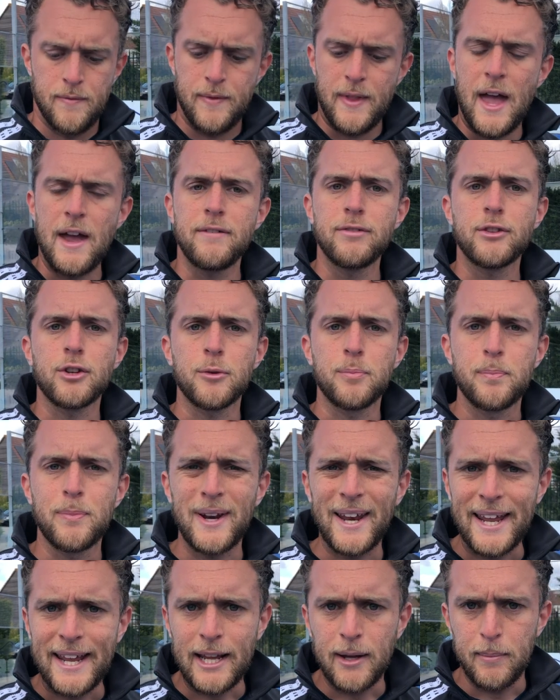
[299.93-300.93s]
after
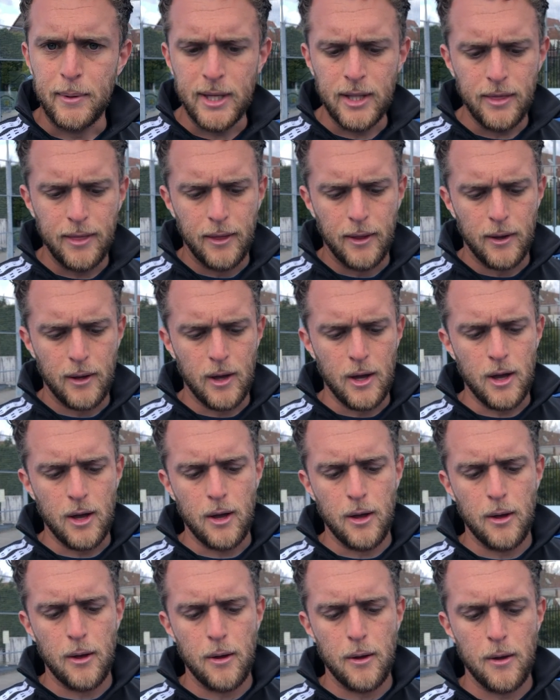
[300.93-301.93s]
playing a bit,
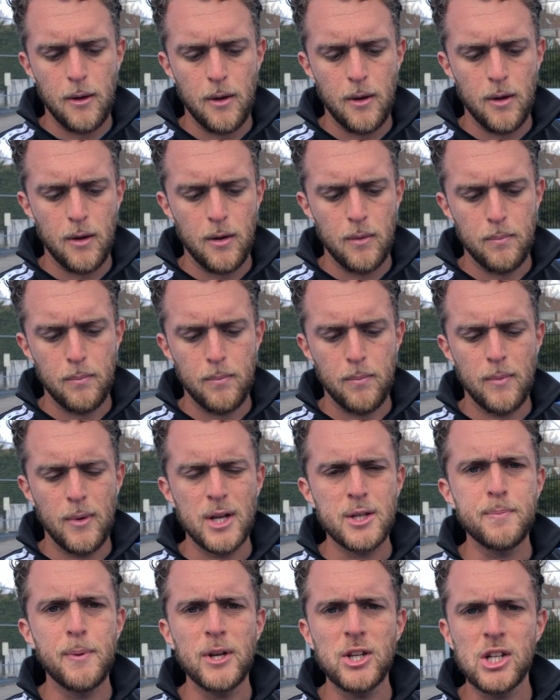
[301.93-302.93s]

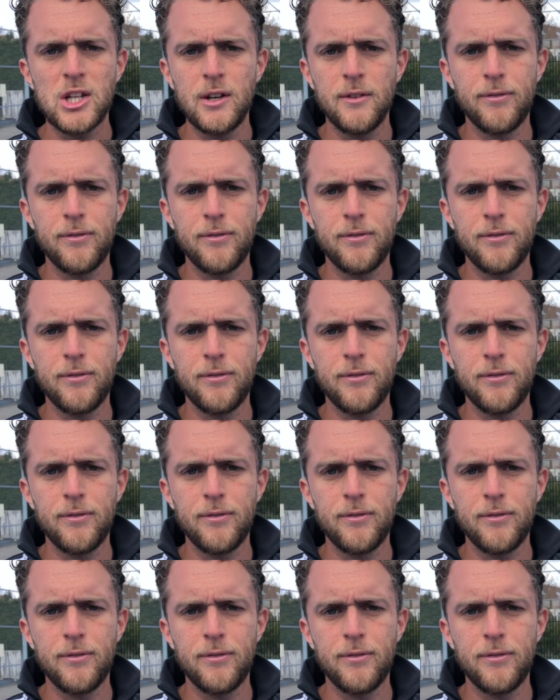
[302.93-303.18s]
especially